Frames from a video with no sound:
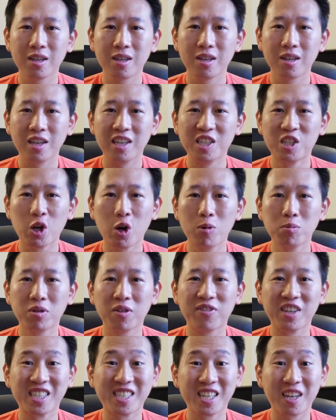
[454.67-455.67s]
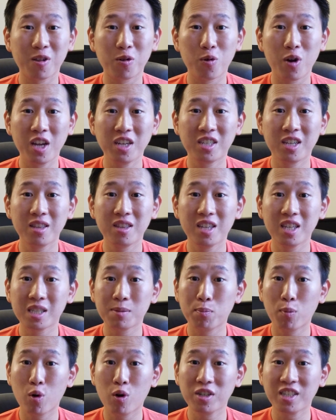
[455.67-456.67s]
In terms of acceleration, this
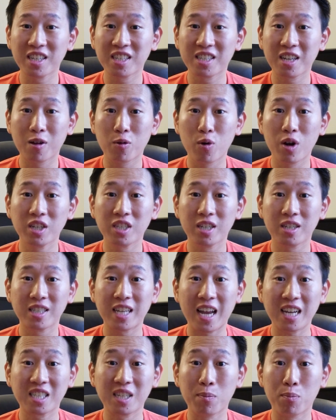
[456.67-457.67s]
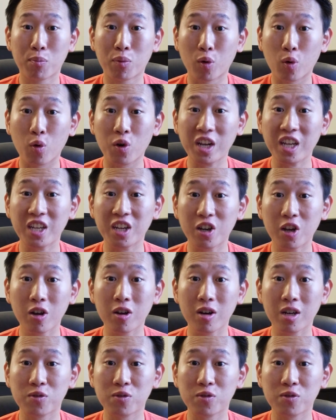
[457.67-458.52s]
board's acceleration is actually pretty good.